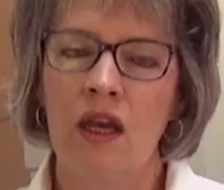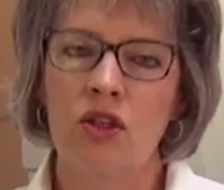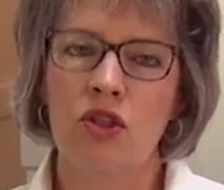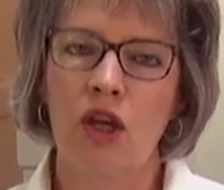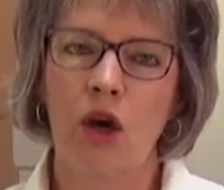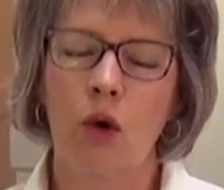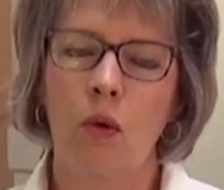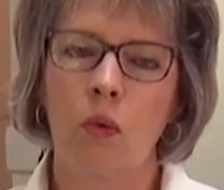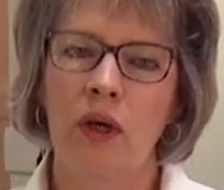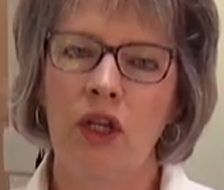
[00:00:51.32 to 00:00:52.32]

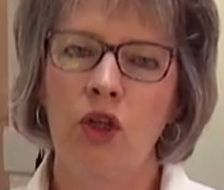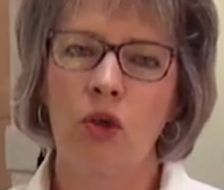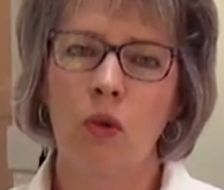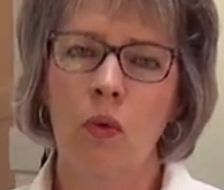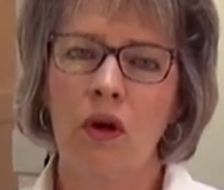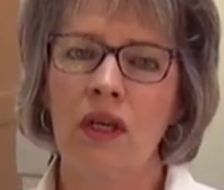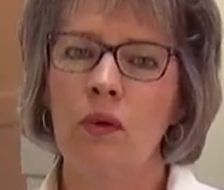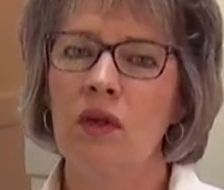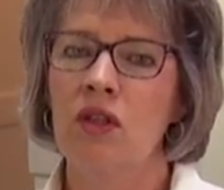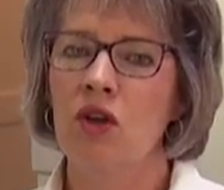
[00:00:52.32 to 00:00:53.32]
So when you're
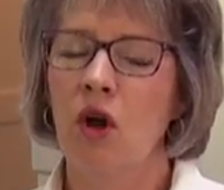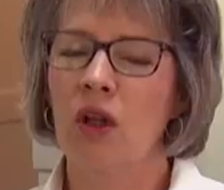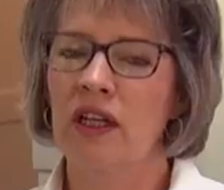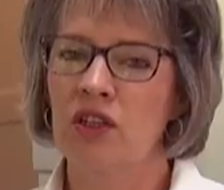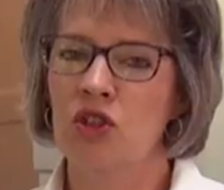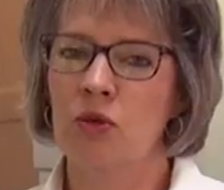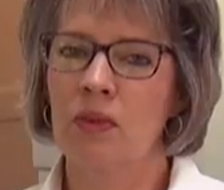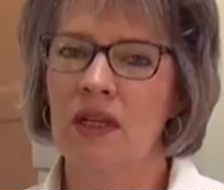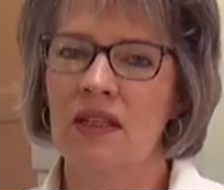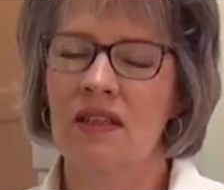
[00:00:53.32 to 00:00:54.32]
working with dull
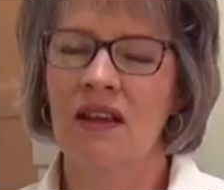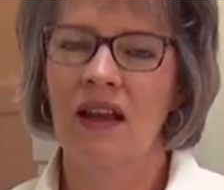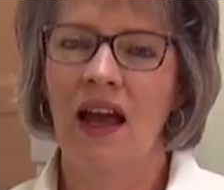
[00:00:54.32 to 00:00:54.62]
instruments,